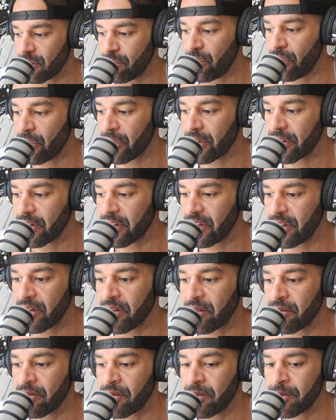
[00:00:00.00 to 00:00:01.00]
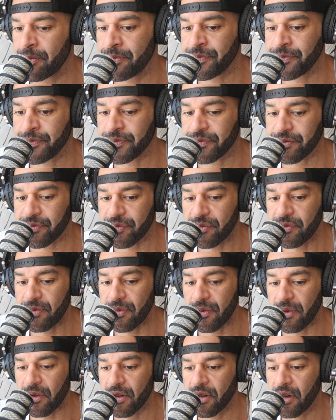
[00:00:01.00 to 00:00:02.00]
support of
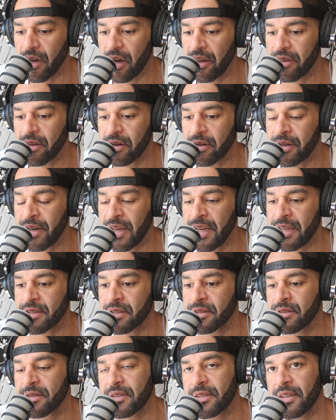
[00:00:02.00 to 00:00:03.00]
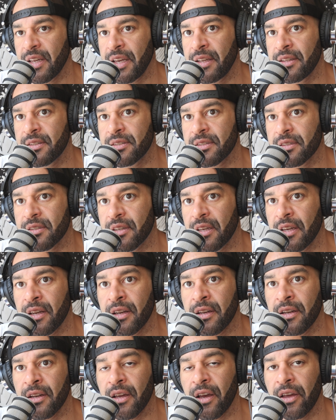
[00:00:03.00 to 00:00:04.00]
other nation states
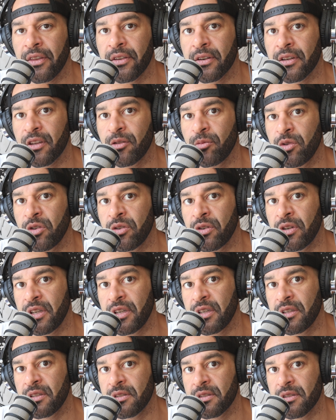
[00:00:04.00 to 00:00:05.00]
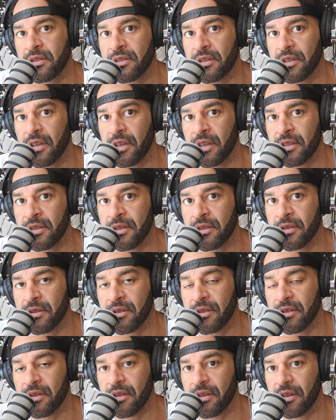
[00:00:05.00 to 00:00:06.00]
and other communities
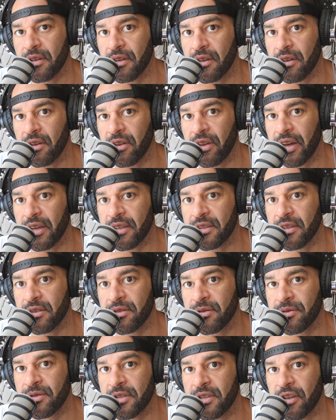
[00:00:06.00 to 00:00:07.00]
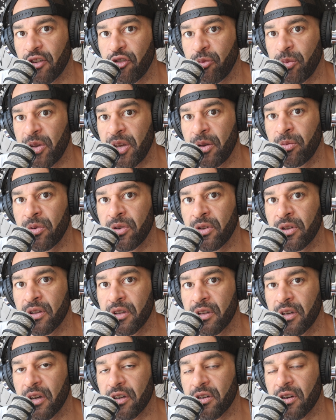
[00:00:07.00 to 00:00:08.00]
and collectives of
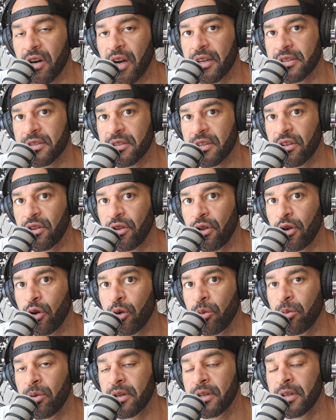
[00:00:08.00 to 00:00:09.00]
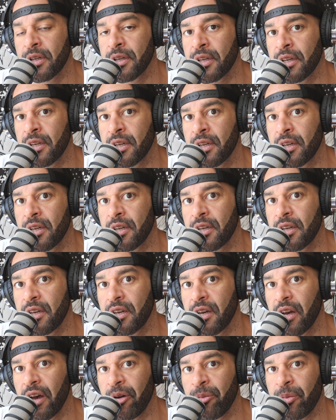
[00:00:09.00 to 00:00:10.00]
people across the globe,
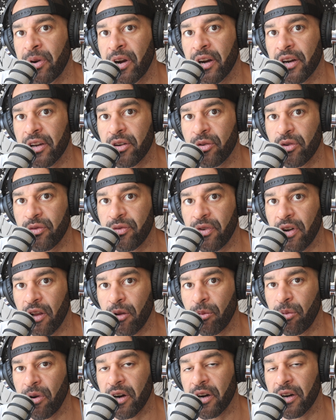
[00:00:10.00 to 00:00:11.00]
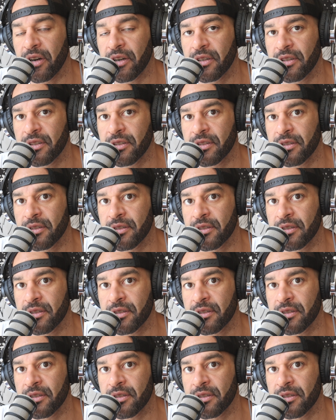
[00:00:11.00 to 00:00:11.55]
America would fall apart.